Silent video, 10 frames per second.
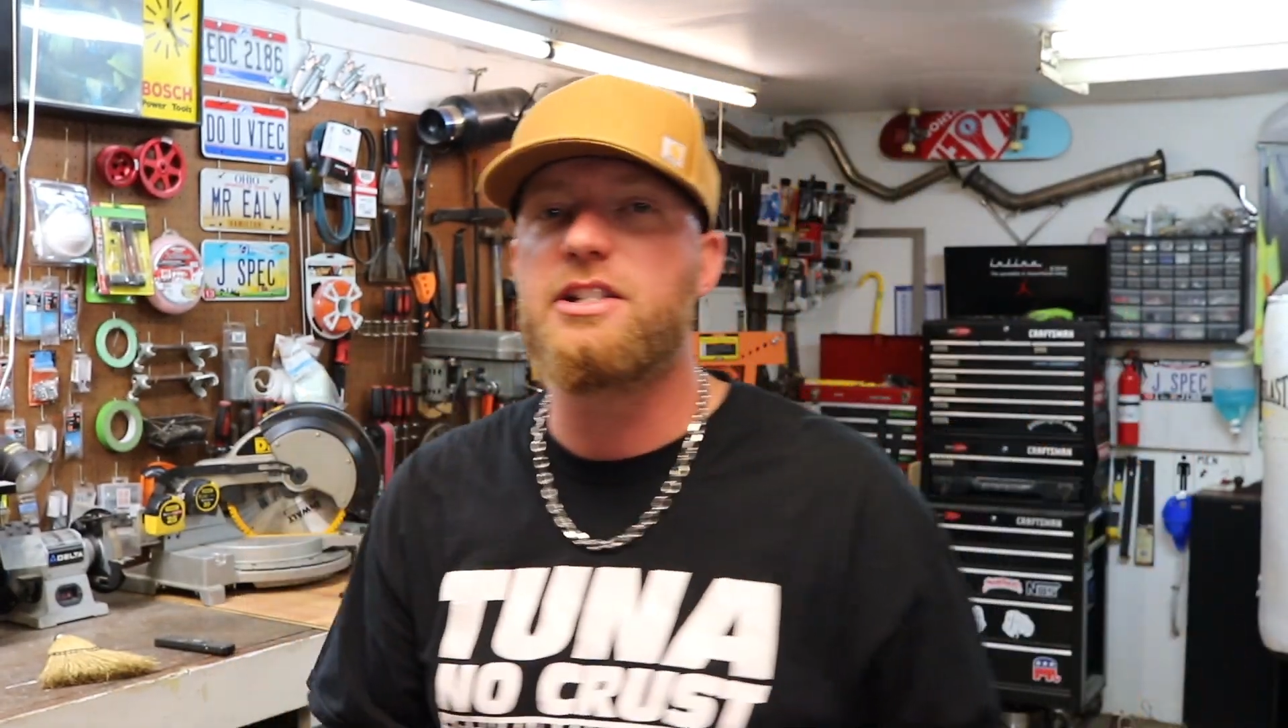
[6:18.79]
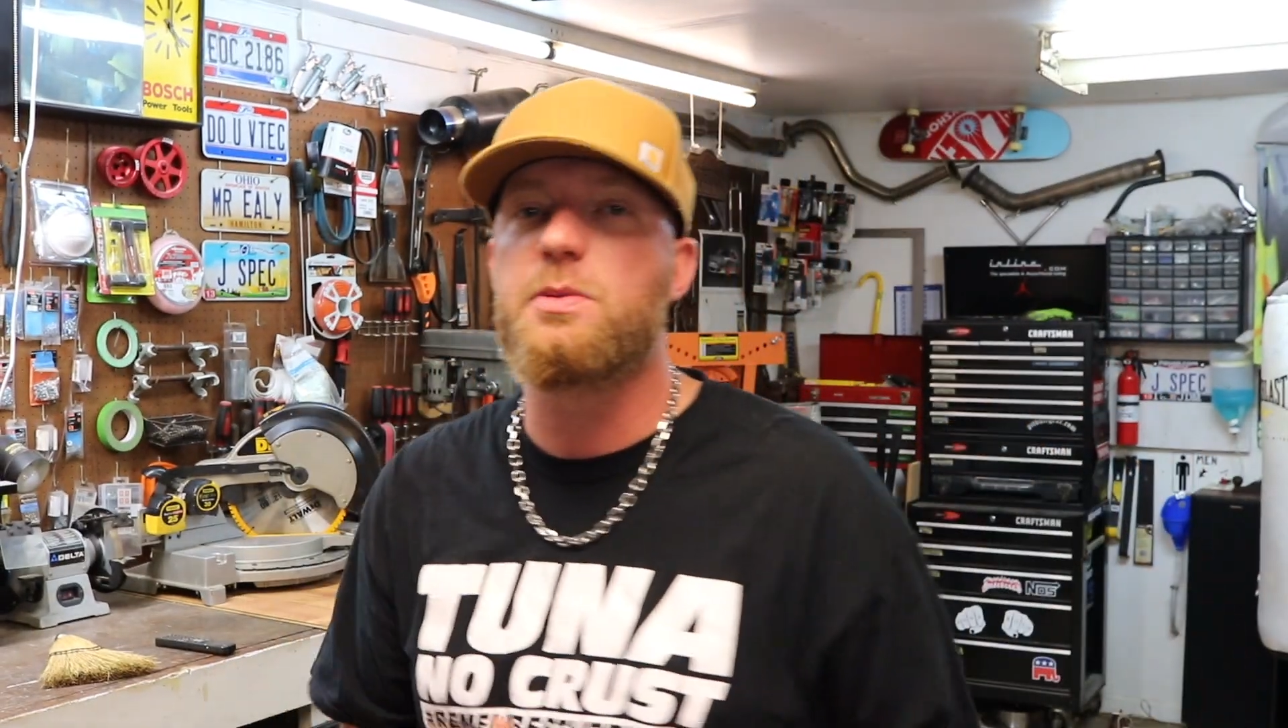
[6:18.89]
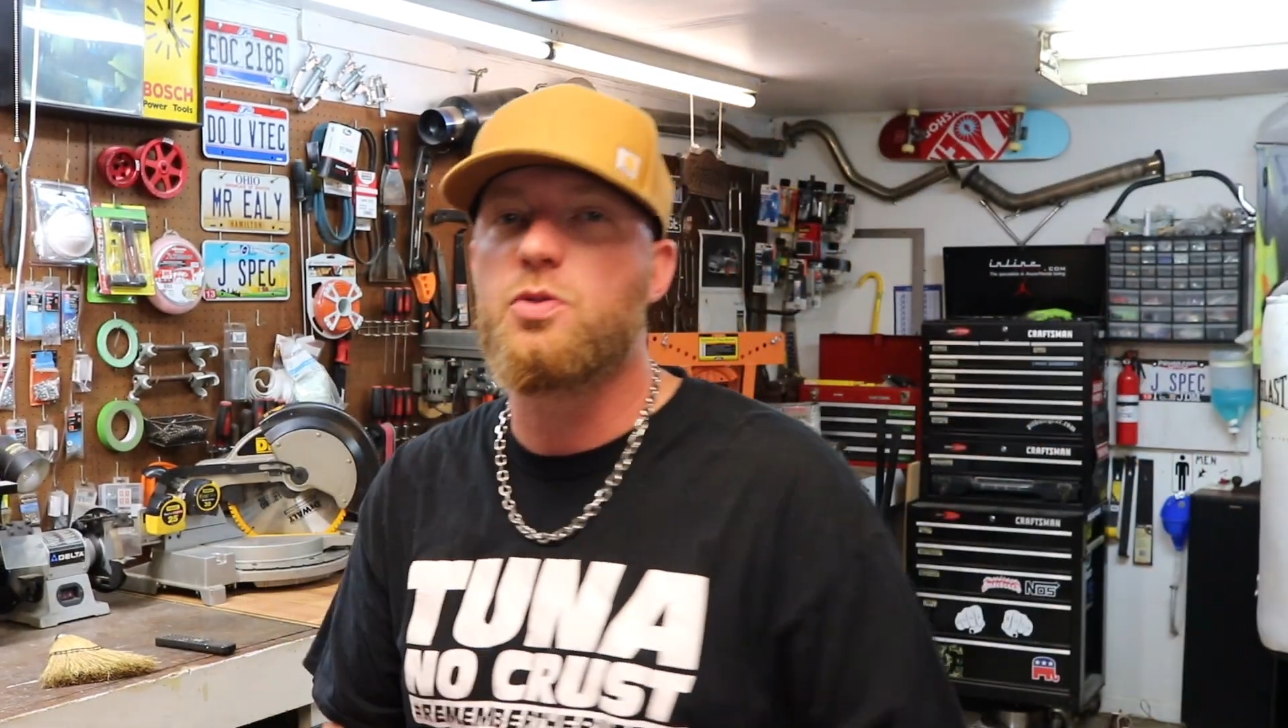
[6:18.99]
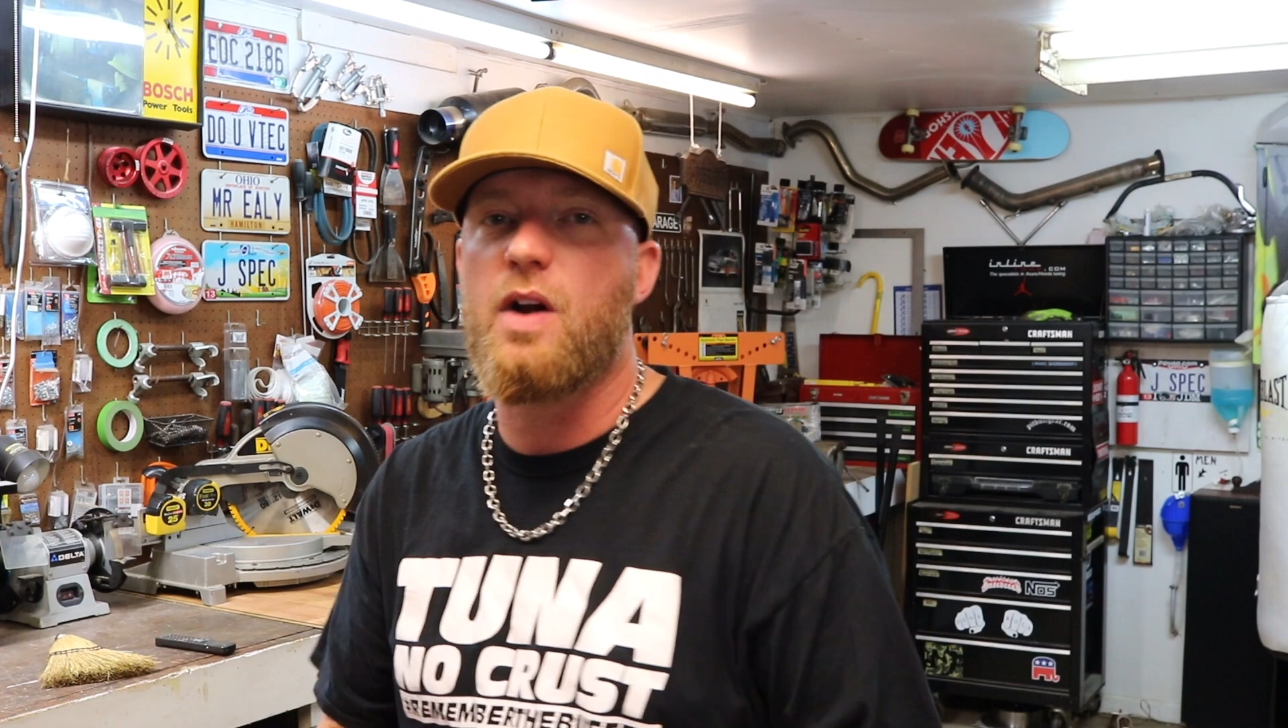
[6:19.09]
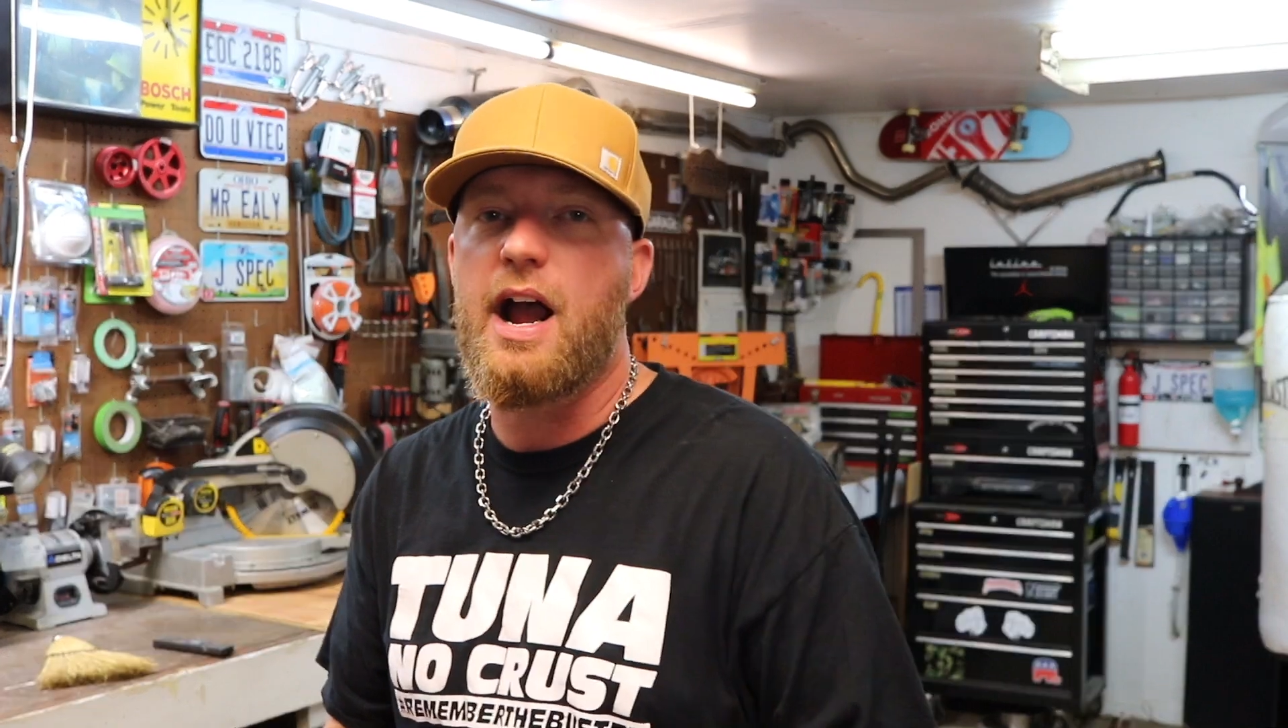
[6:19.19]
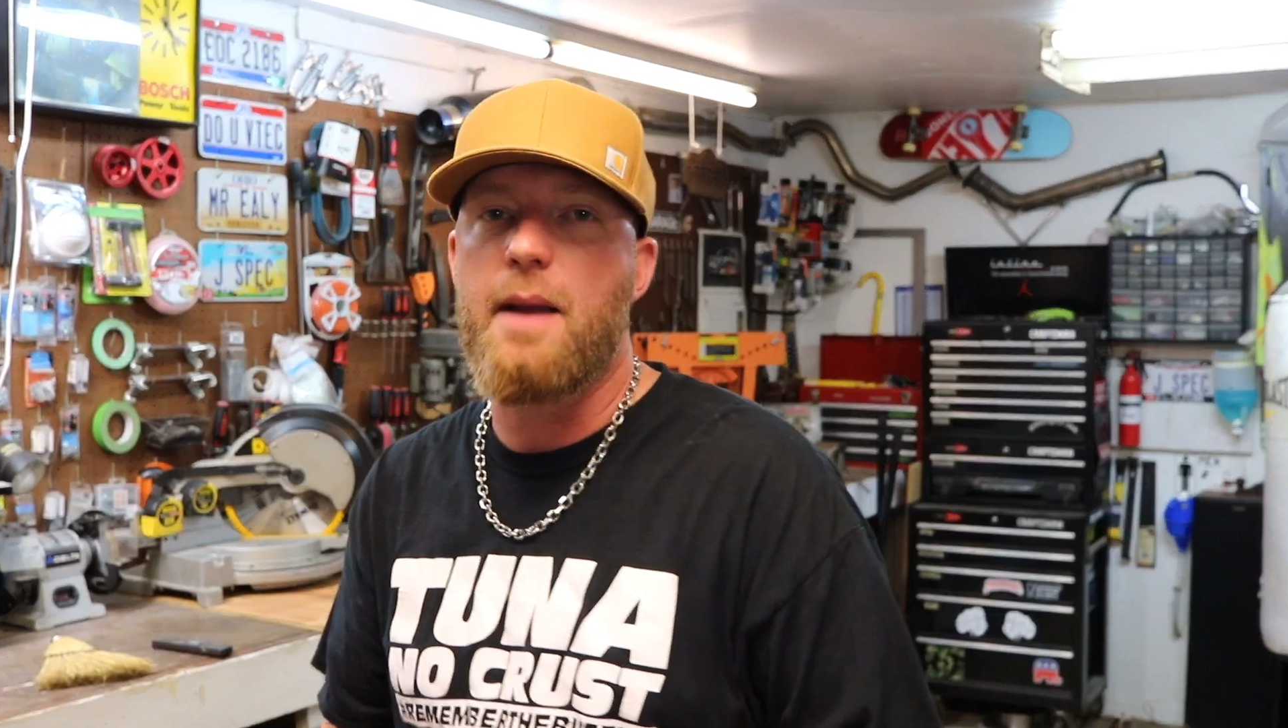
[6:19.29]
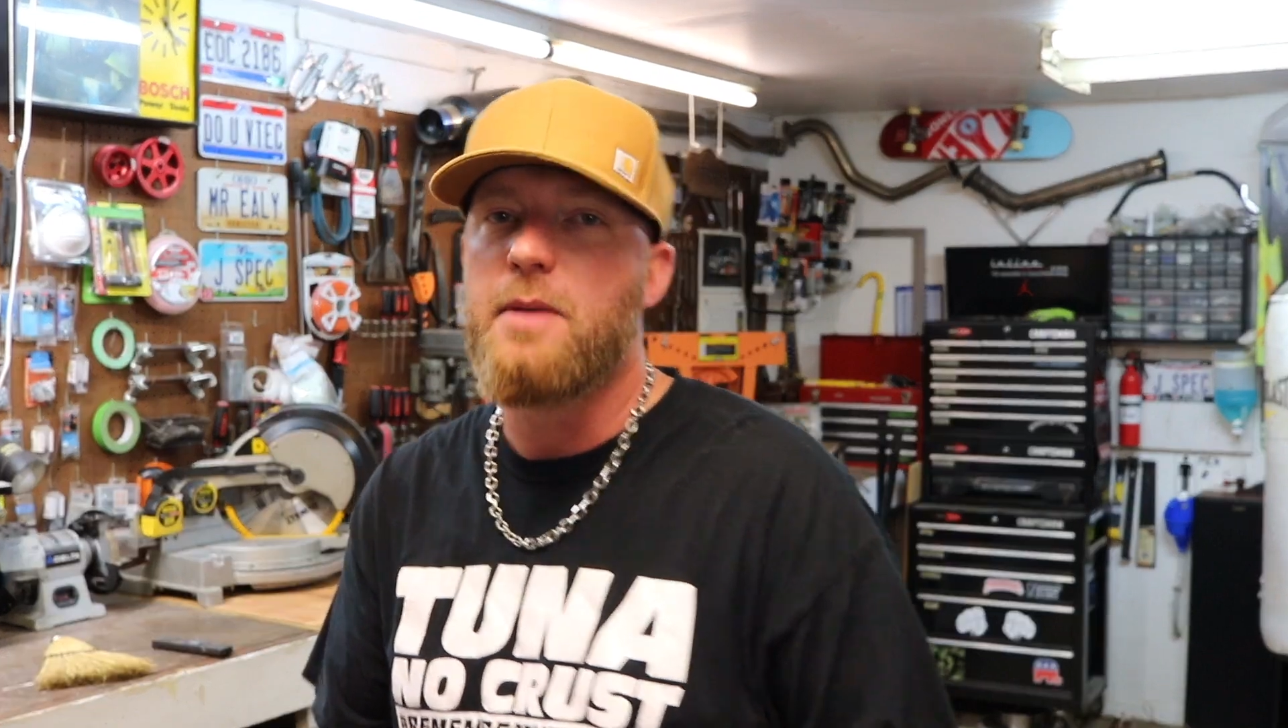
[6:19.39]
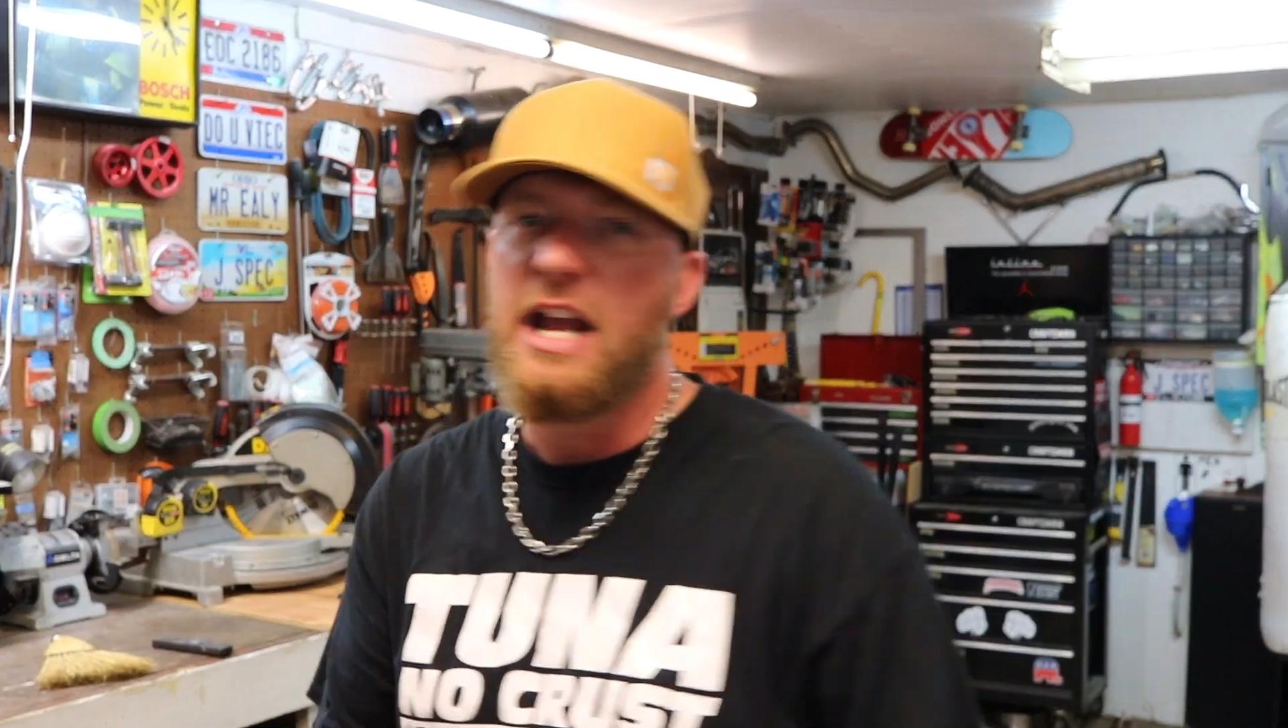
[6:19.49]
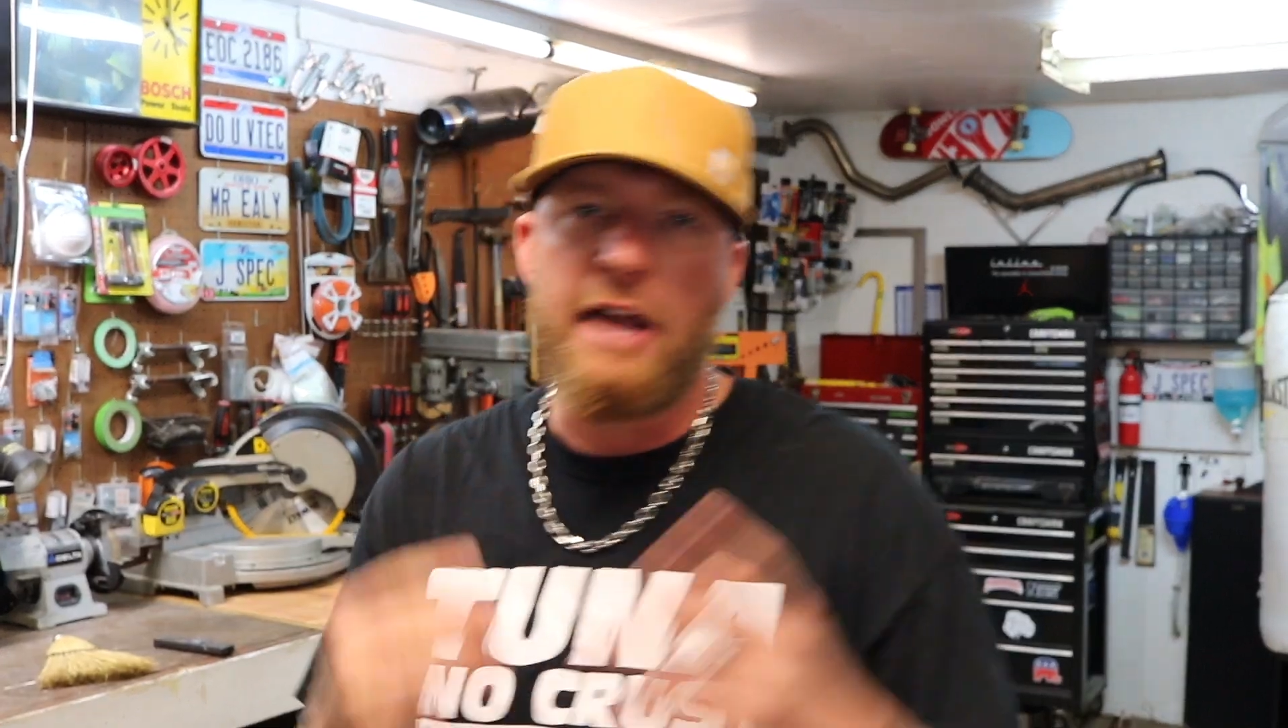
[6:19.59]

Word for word: subscribe.